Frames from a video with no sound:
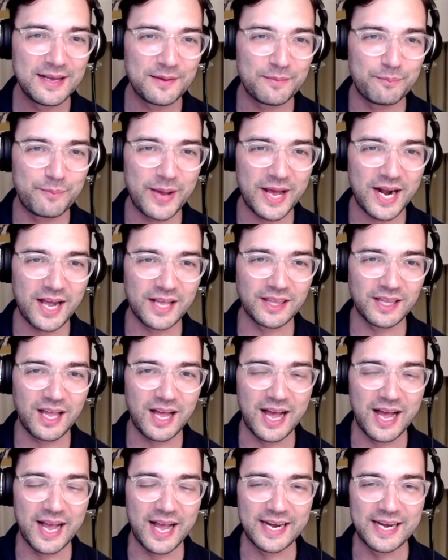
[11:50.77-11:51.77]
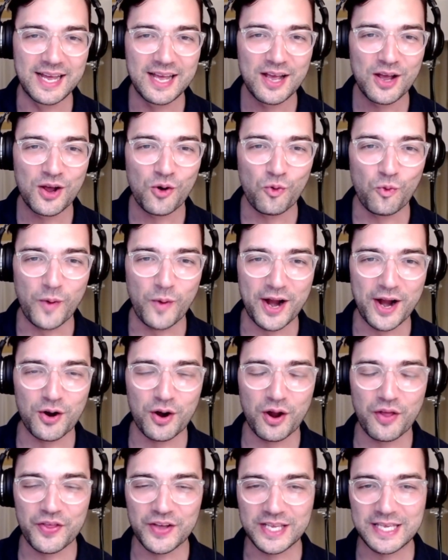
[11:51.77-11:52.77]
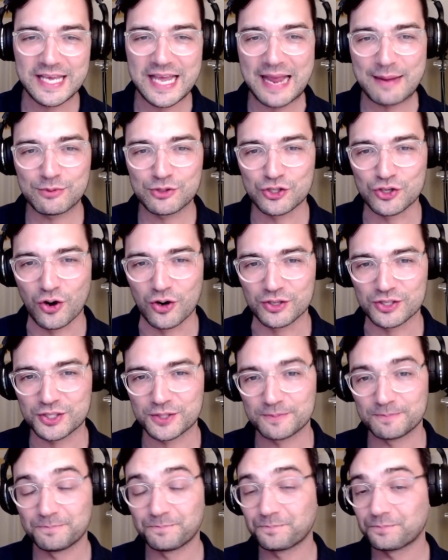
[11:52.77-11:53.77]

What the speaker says: BetOnline, where the game starts.